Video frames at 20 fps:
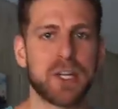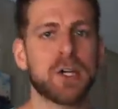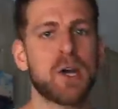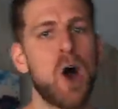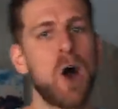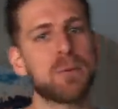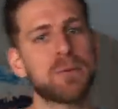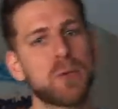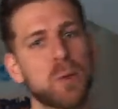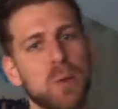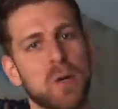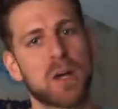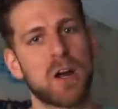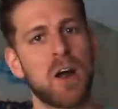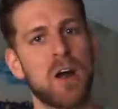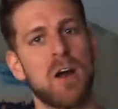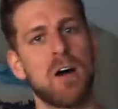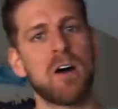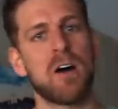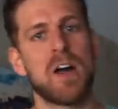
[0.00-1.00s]
You go up to a
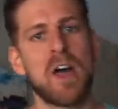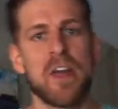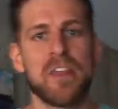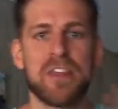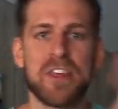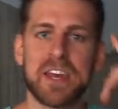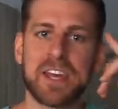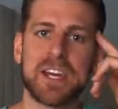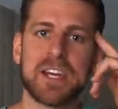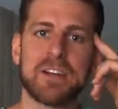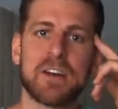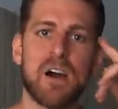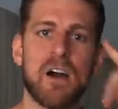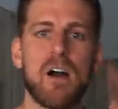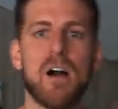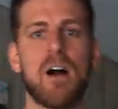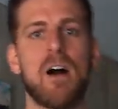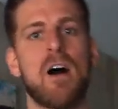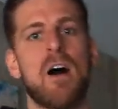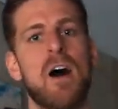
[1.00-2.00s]
girl thinking,
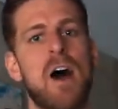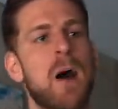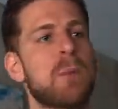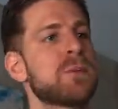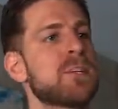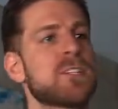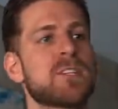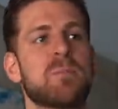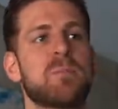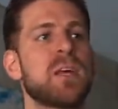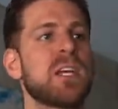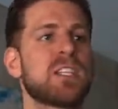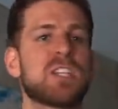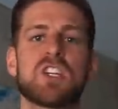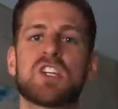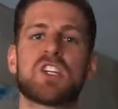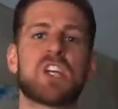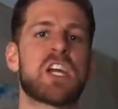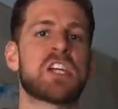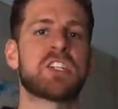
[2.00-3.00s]
oh, I'm just a piece
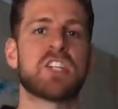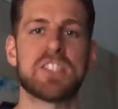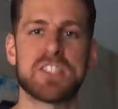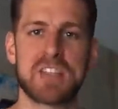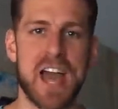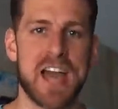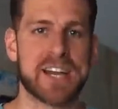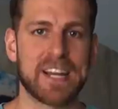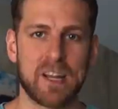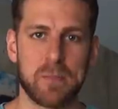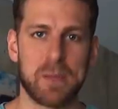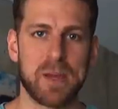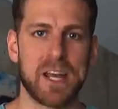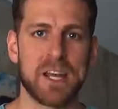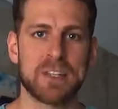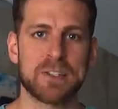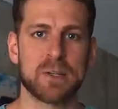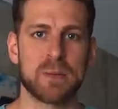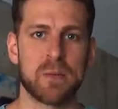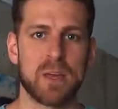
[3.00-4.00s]
of shit. She's not going to be
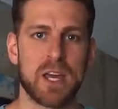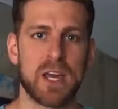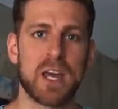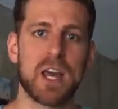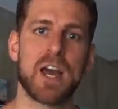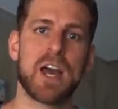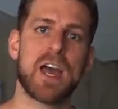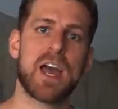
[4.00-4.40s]
into me.